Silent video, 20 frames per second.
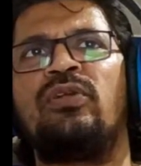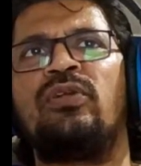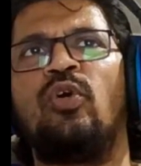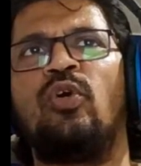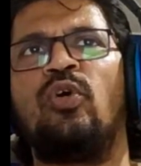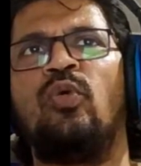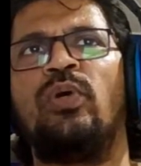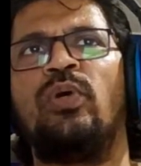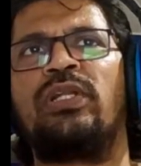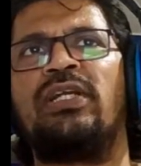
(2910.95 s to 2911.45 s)

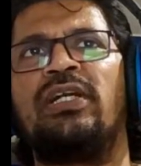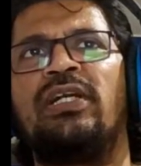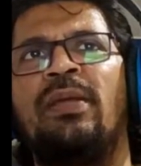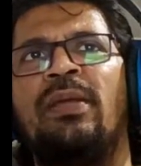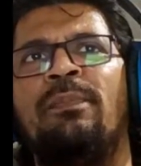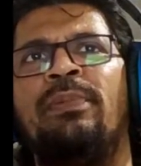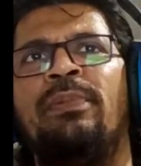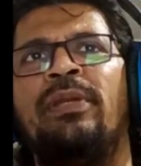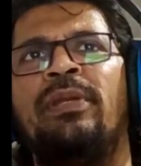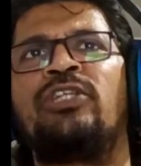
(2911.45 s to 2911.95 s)
over the
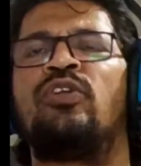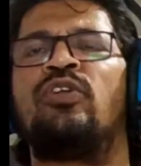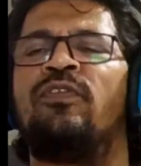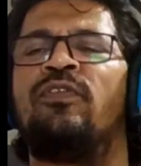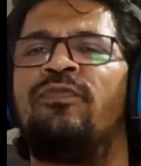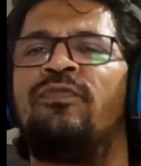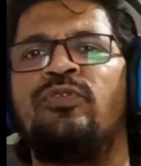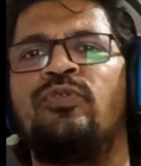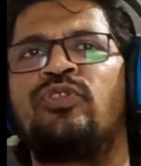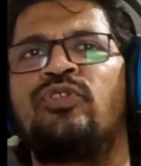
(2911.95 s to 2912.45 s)
temperature of
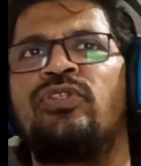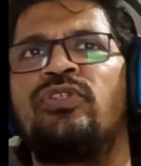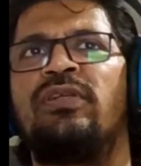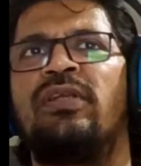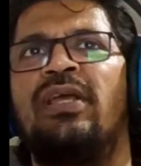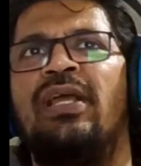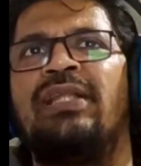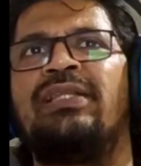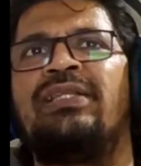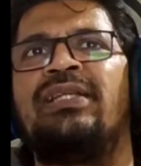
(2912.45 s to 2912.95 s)
fusion,
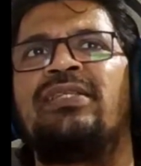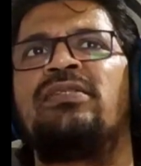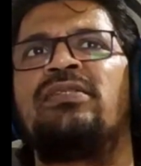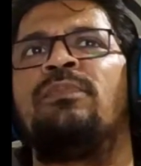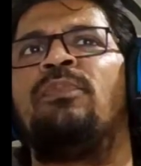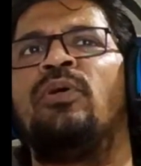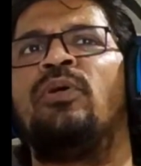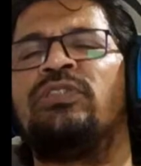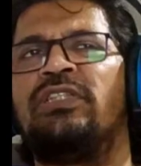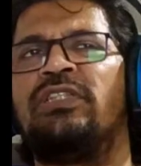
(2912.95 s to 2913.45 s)
and that's a
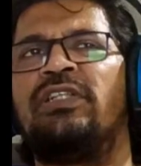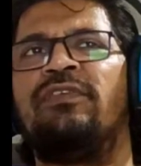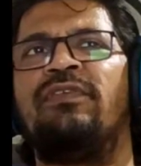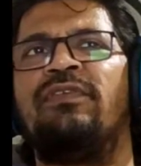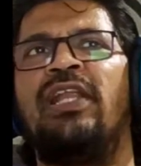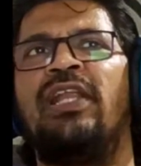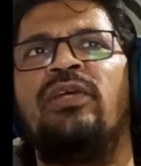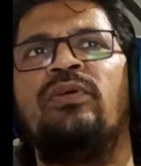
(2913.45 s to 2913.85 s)
positive value.